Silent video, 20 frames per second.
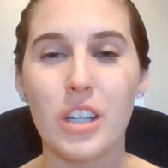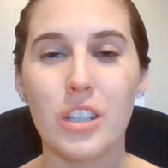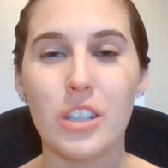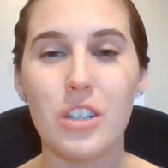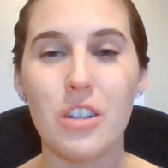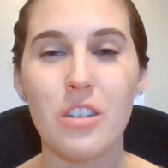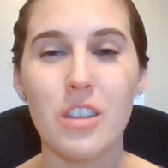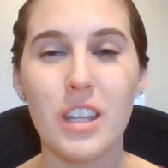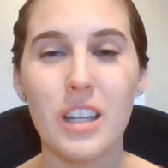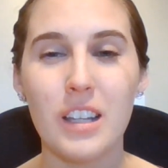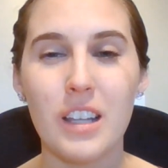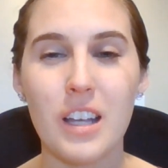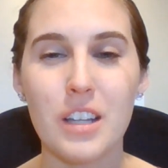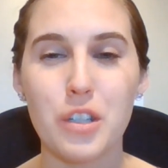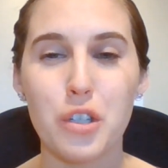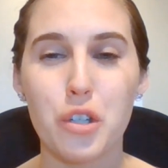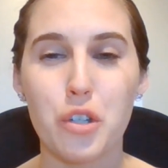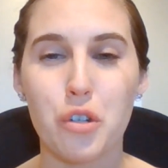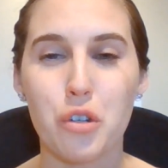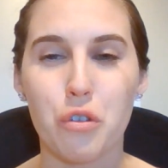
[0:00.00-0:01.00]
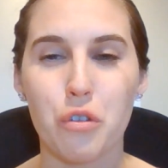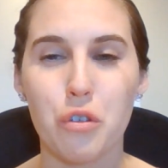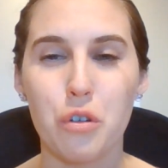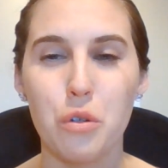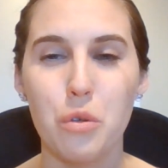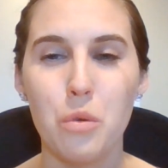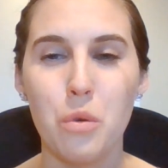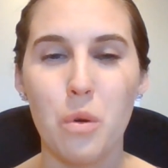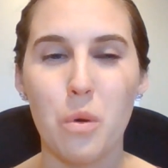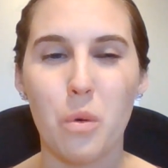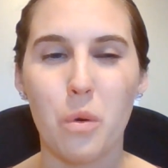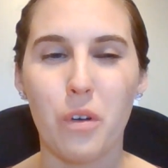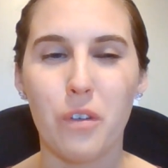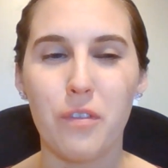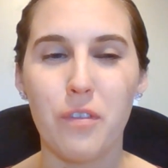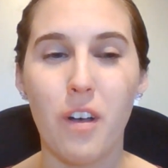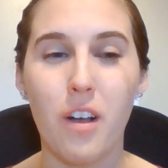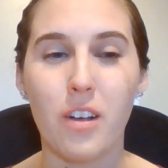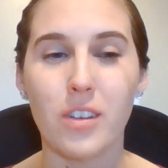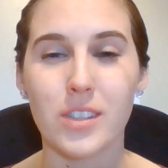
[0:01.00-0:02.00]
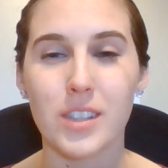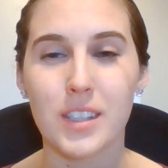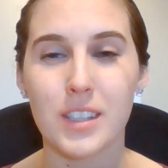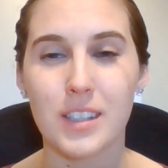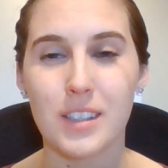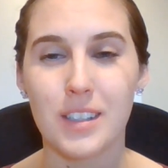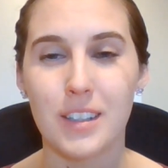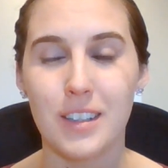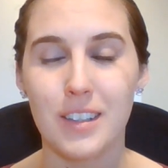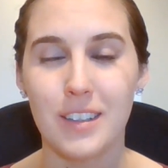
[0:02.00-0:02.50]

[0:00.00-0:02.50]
Do you think that's true or false?